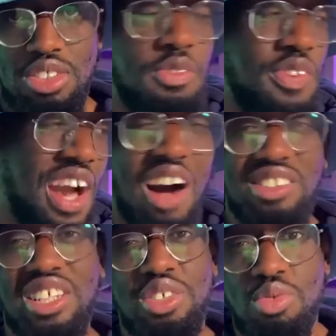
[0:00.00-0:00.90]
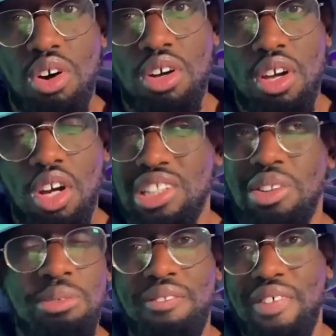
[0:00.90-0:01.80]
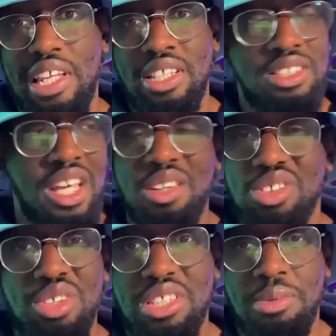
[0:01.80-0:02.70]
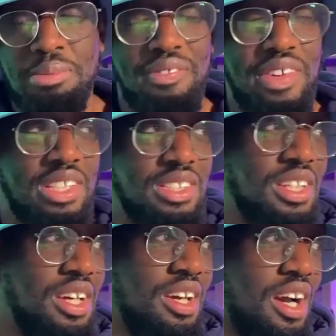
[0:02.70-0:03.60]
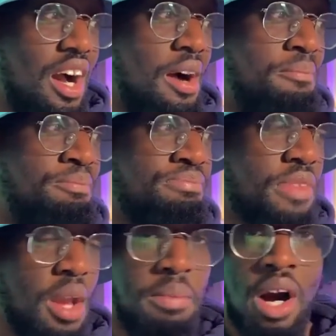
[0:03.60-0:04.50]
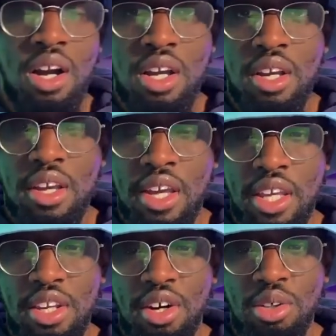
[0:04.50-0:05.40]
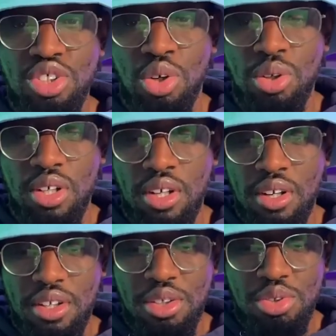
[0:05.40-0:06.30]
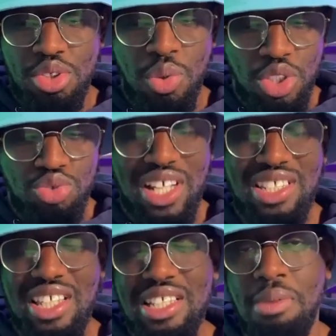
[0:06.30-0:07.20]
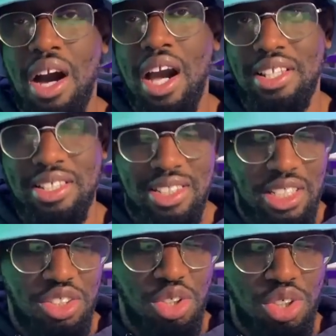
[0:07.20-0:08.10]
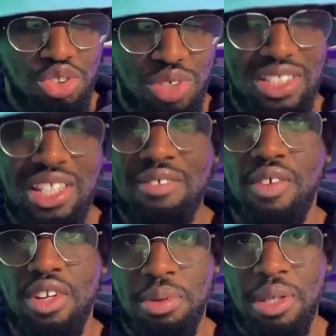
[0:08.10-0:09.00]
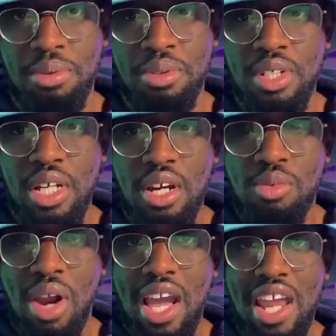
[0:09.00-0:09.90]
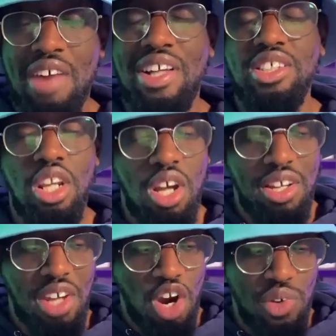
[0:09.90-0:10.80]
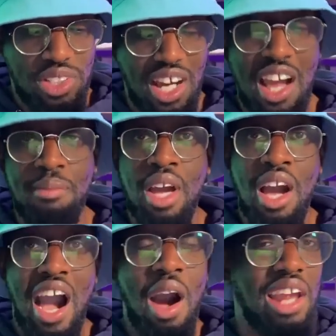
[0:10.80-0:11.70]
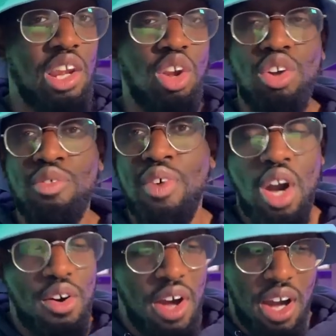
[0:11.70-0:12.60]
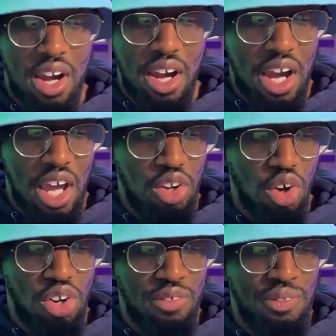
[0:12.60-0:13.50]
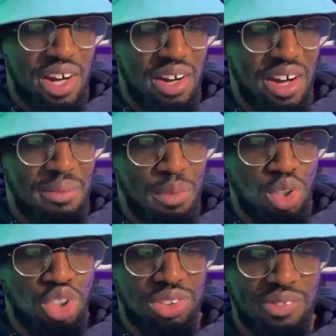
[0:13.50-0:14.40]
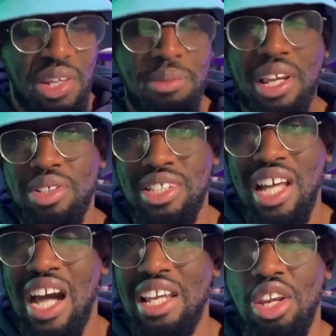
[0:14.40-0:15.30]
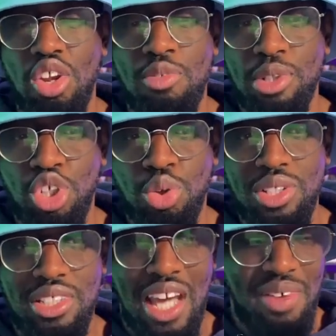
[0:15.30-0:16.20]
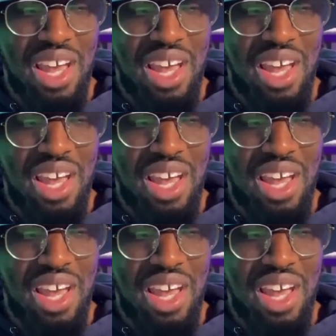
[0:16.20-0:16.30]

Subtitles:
To be fair, I was actually wrong because I was in my feelings and there was no need to be in my feelings. But, you know, so you address things behind the scenes. You don't address it in front of people. Right. And I've had to learn that over time. I had a lot of emotional development that was needed. I had a lot of maturity to have.